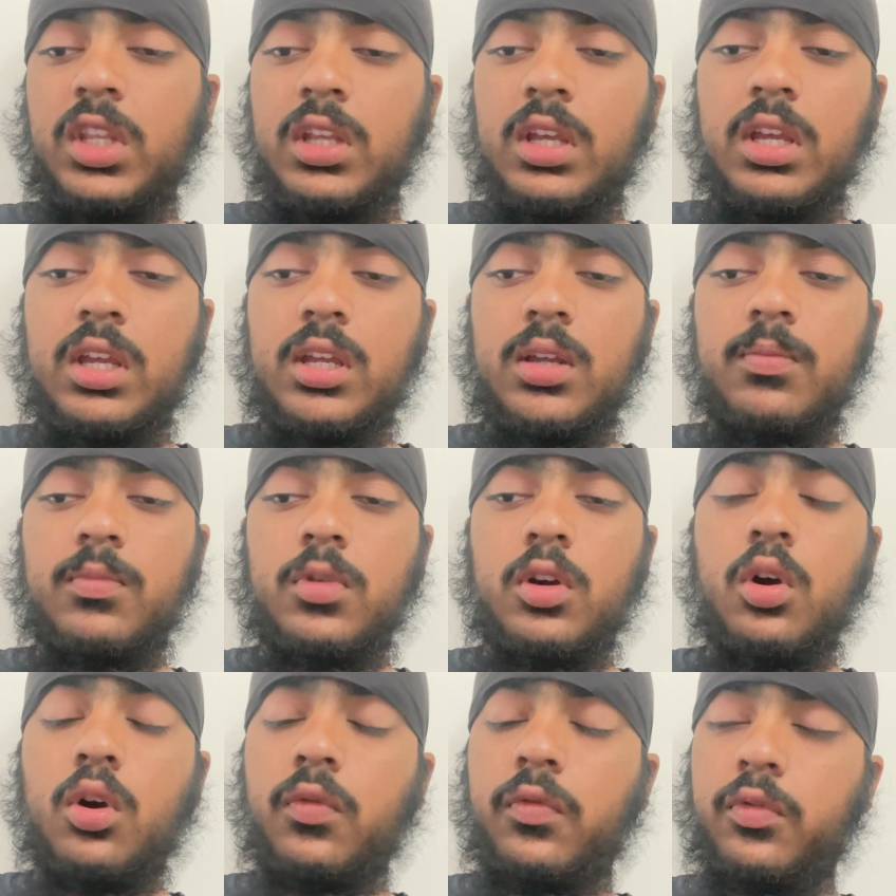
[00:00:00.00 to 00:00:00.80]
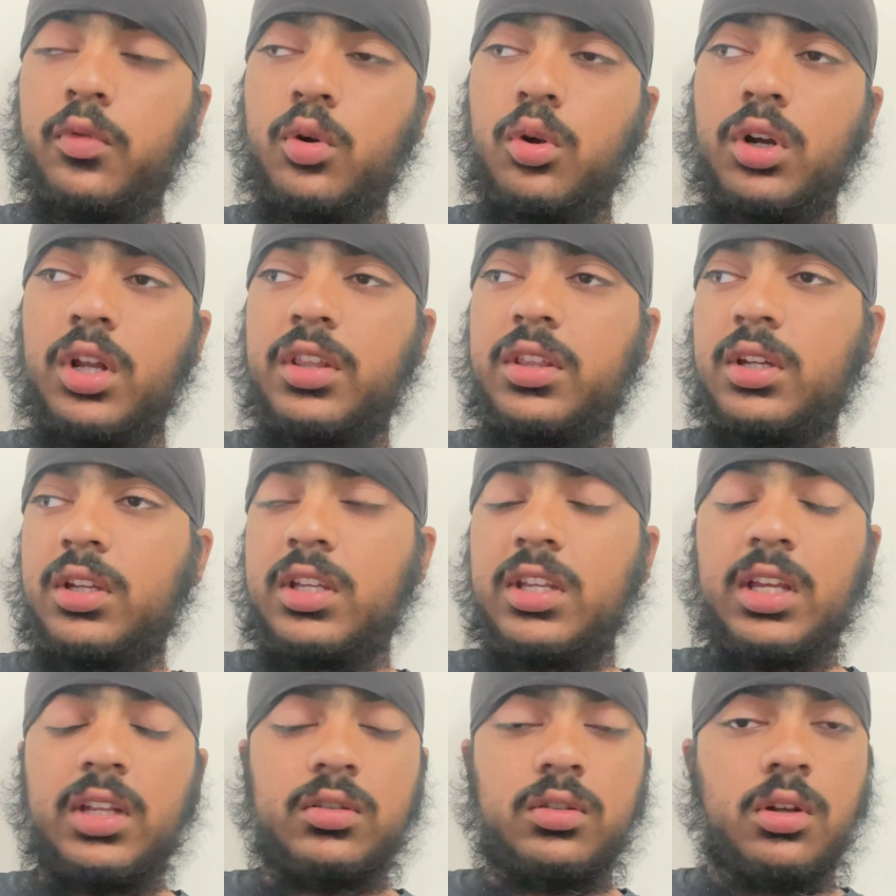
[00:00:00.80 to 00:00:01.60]
Overall, I think
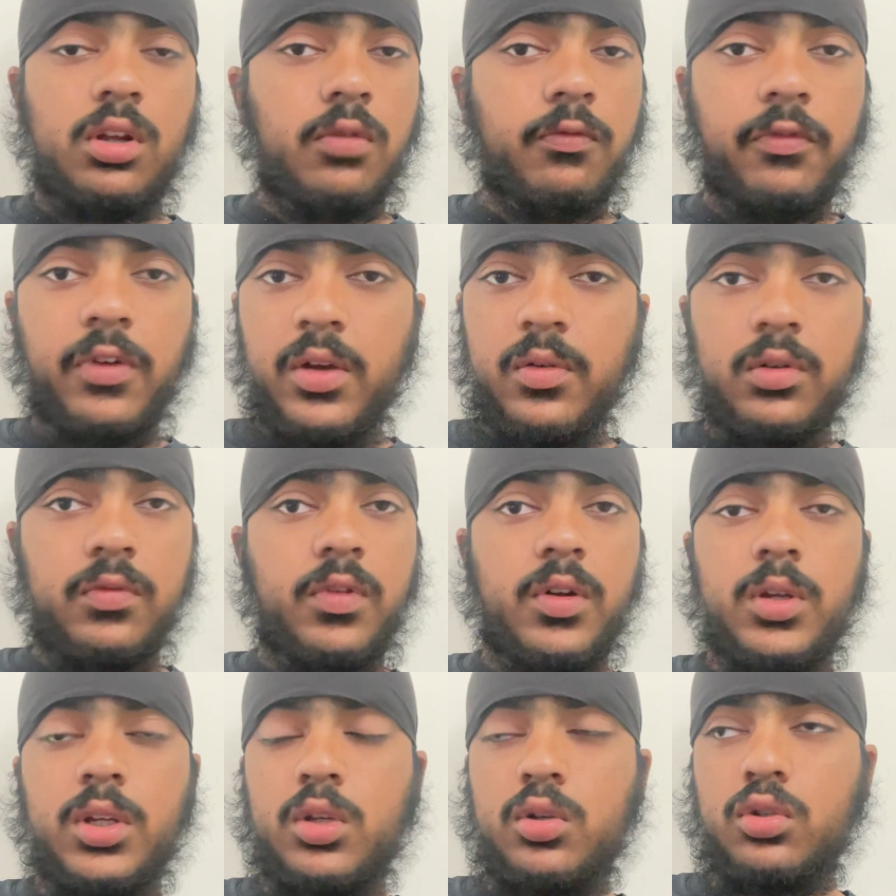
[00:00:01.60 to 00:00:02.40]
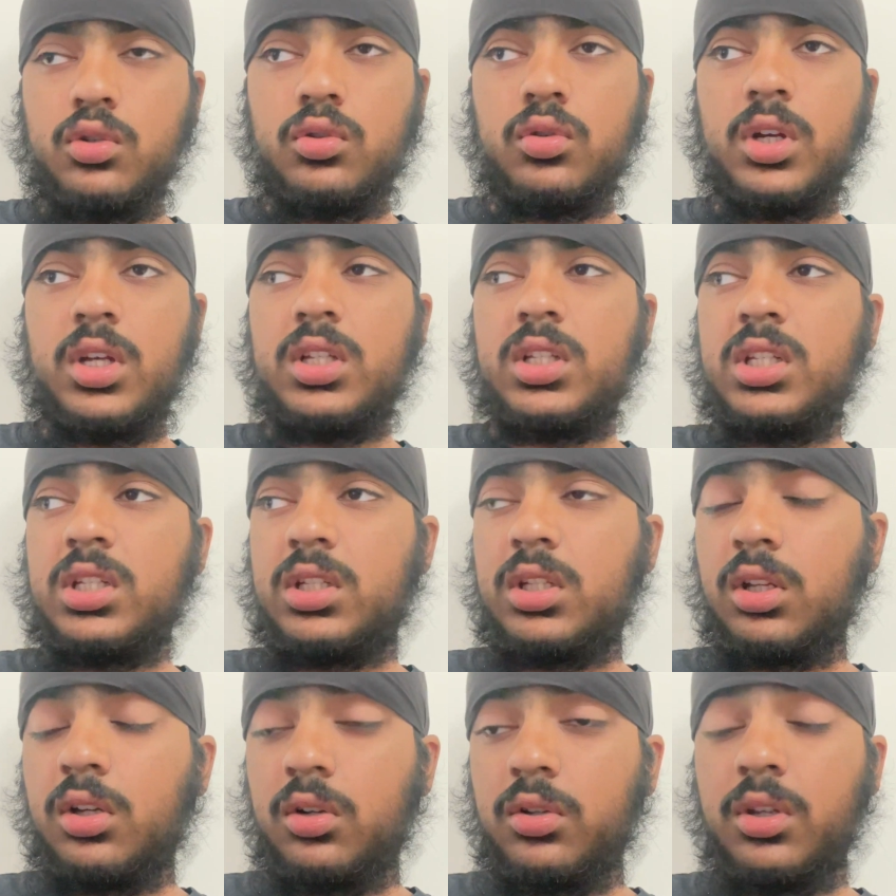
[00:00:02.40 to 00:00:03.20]
he has a very, very good trait. He's
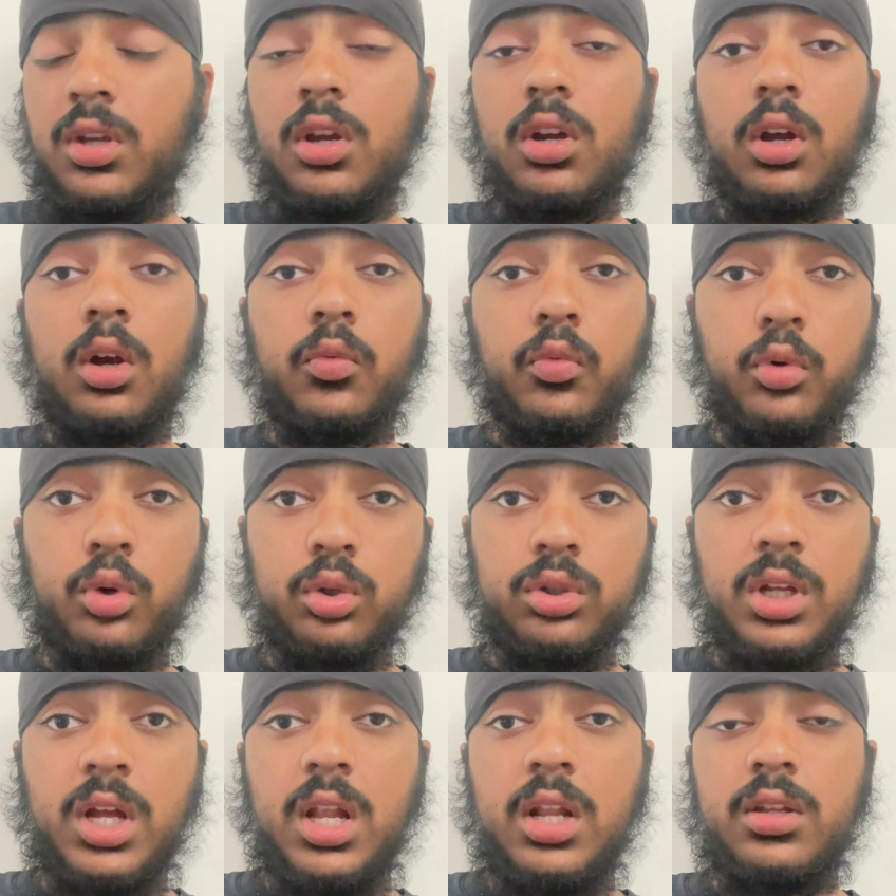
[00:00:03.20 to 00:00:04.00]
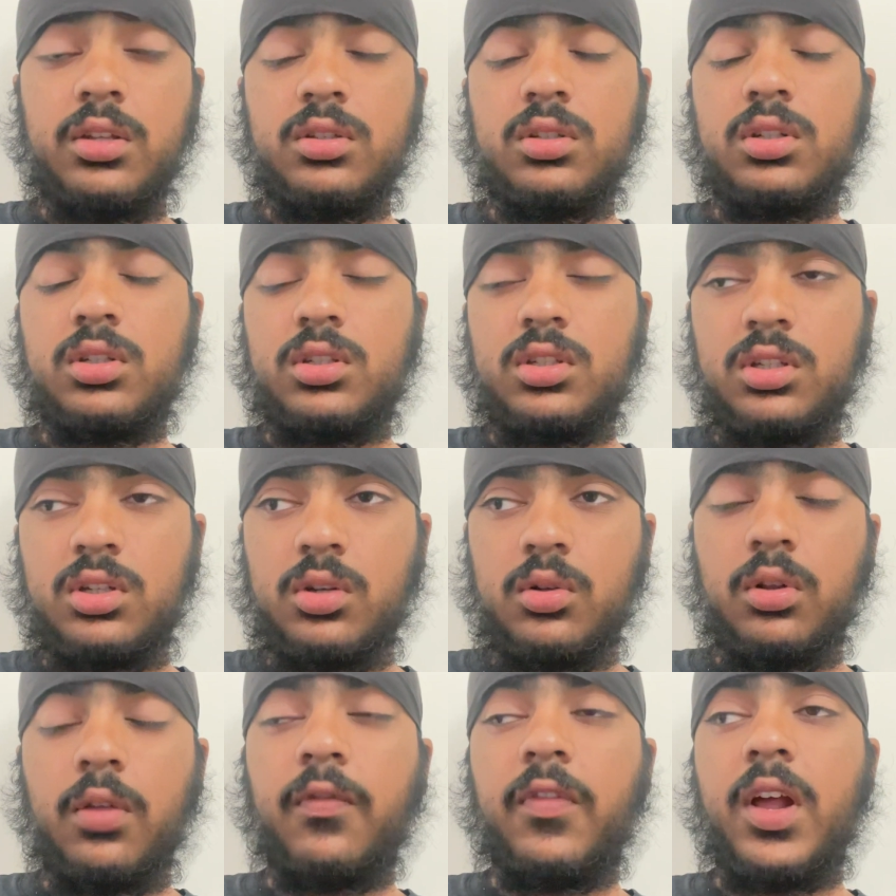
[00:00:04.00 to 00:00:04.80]
still young, a raw talent, can
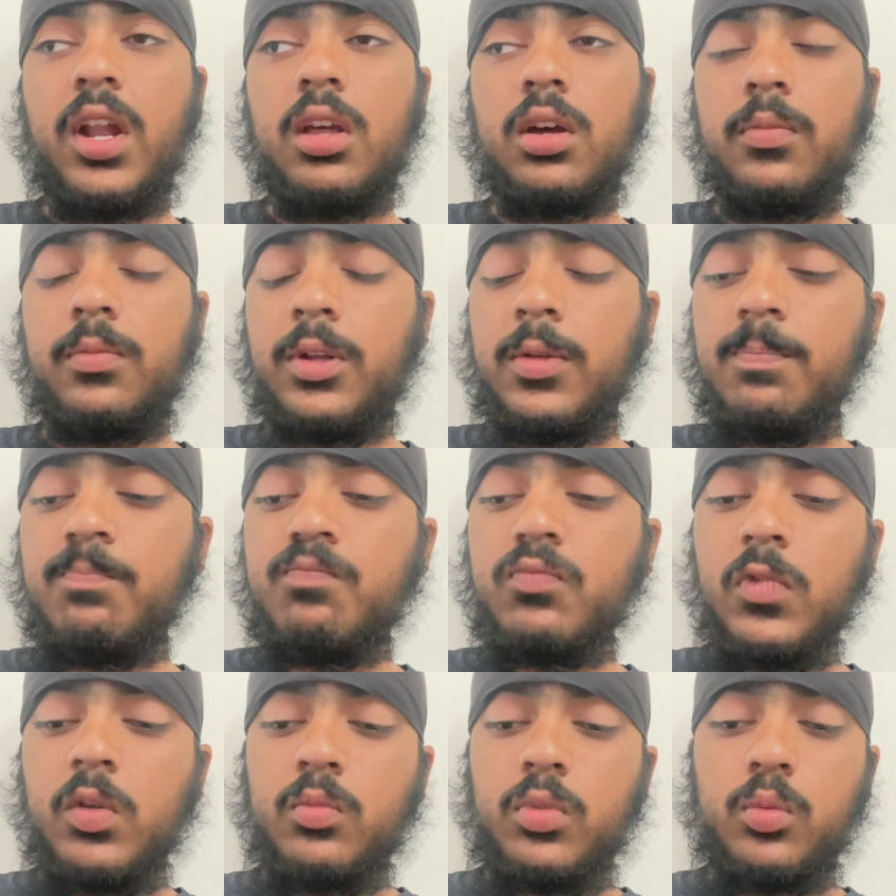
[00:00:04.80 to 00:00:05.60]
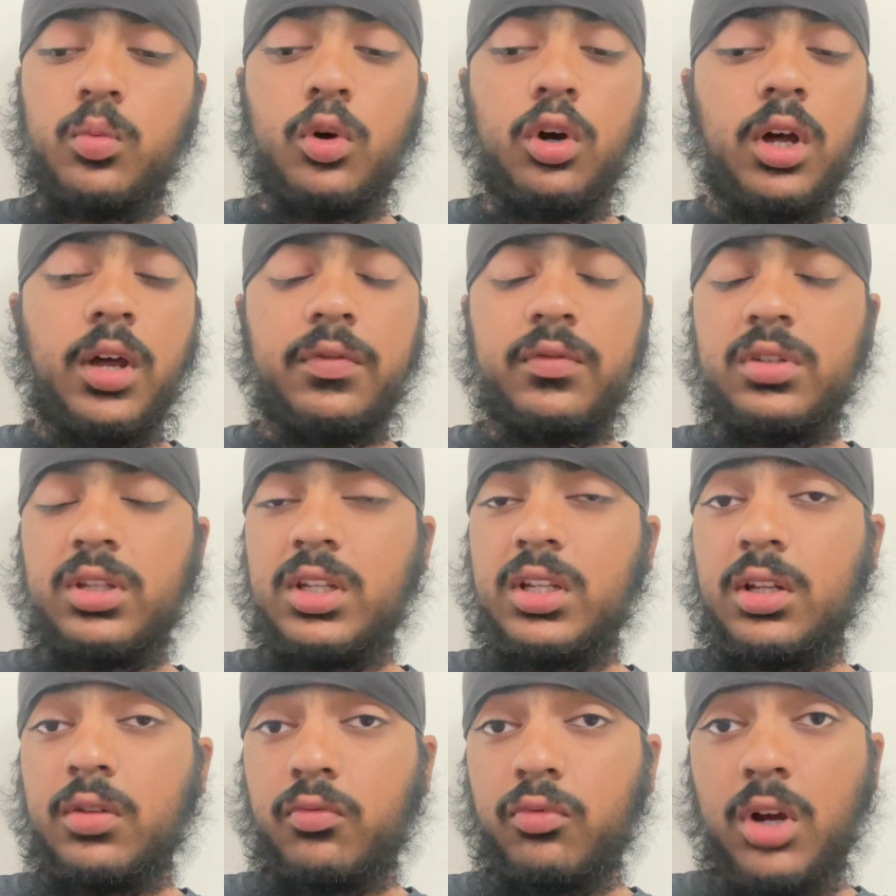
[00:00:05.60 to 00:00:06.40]
still develop. But what I've
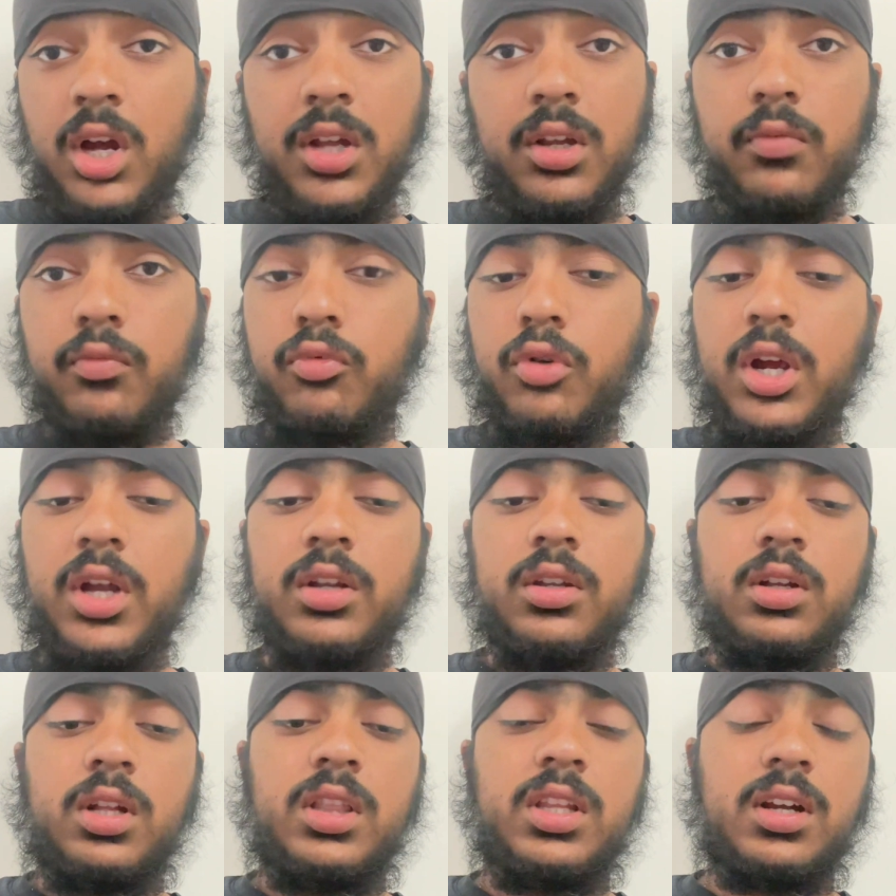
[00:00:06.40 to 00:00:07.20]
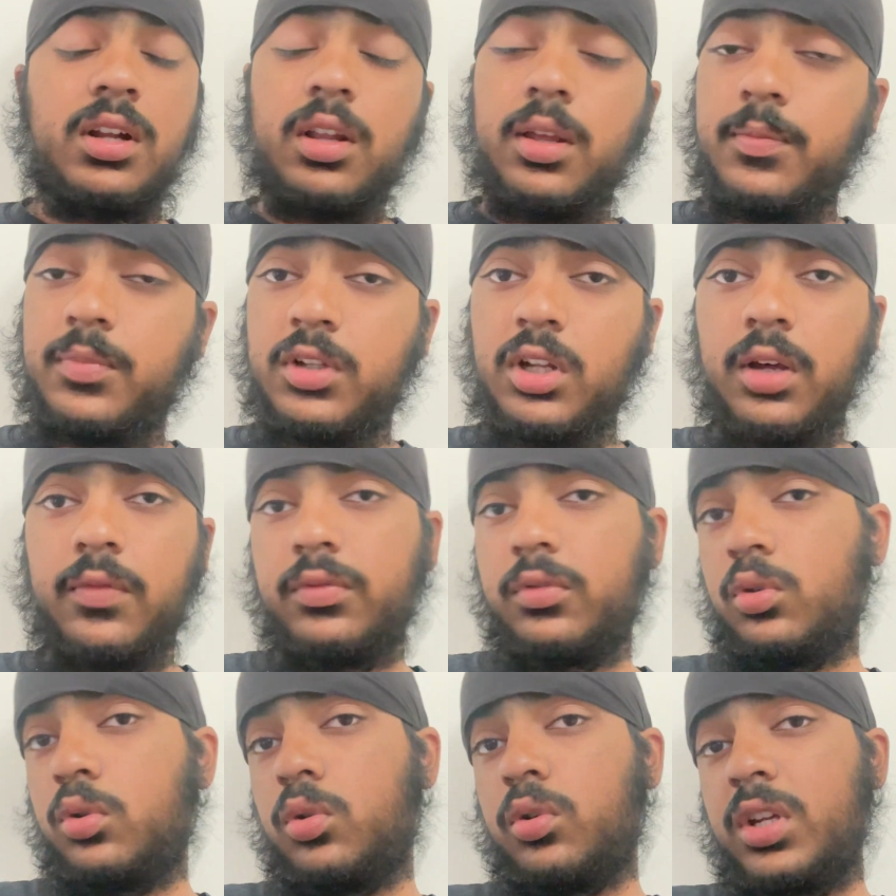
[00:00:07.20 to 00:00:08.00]
seen and kind of read and the clips I've
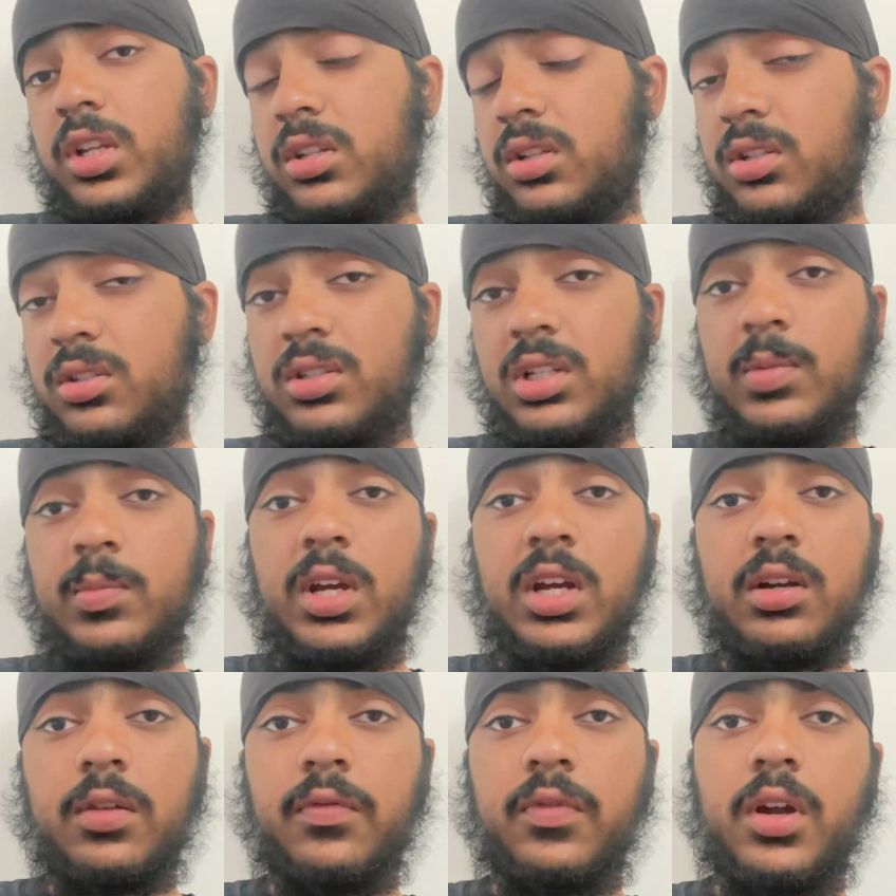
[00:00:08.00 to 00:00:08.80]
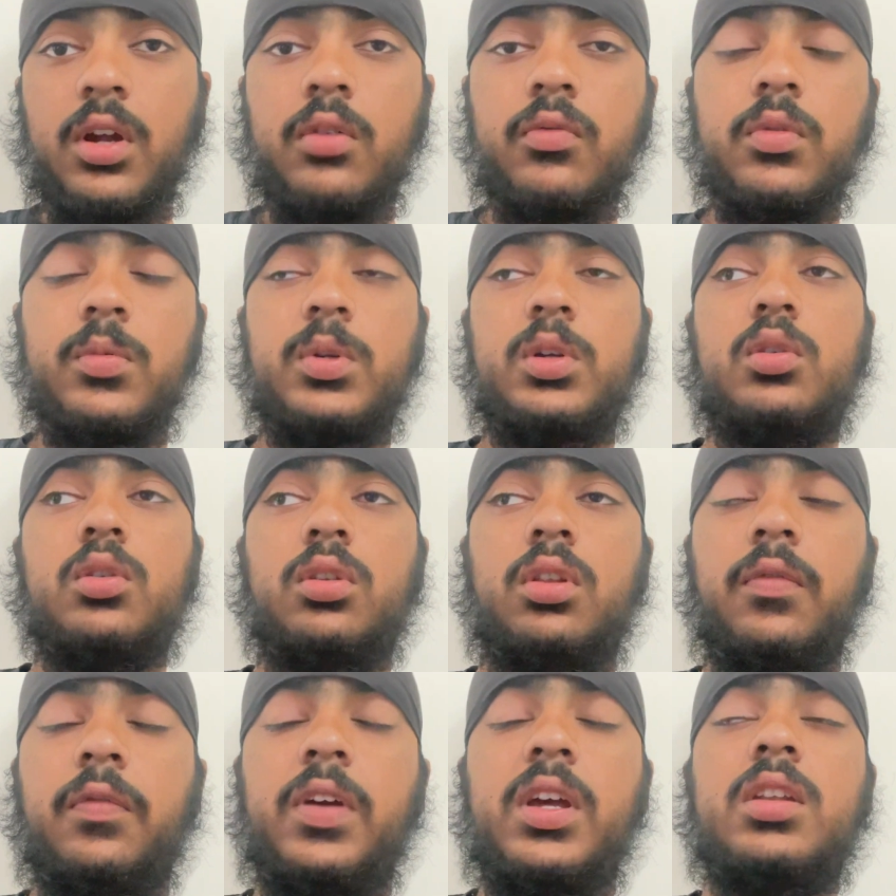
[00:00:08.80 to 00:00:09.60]
saw, he does seem like a very, very
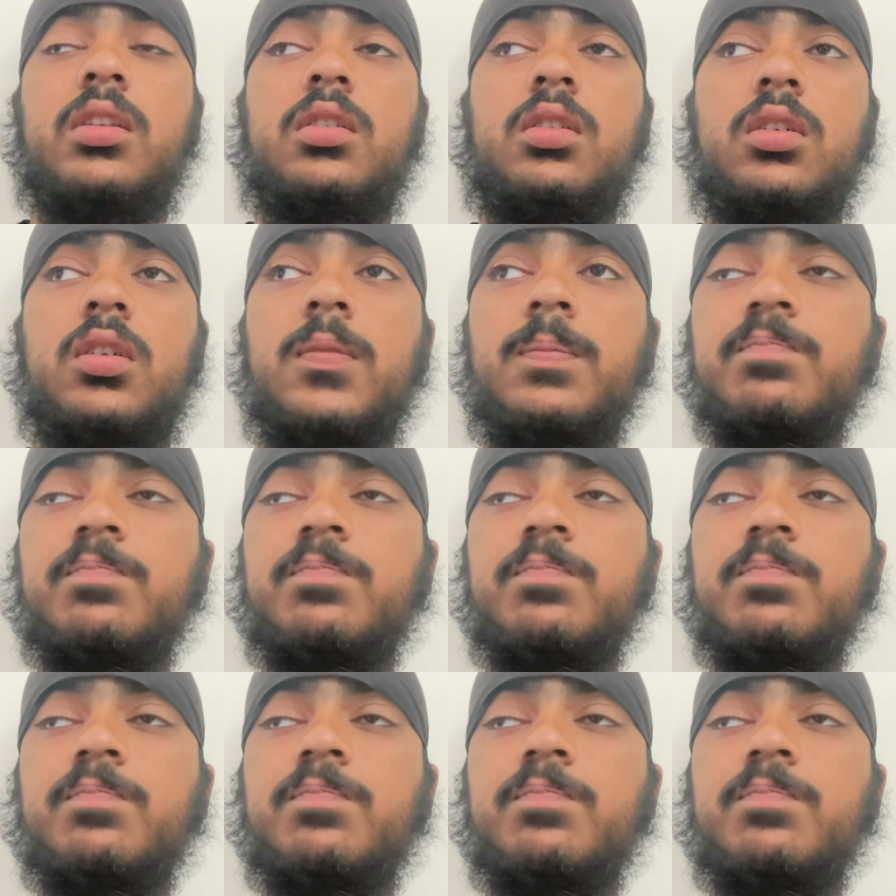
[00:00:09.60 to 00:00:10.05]
good defender.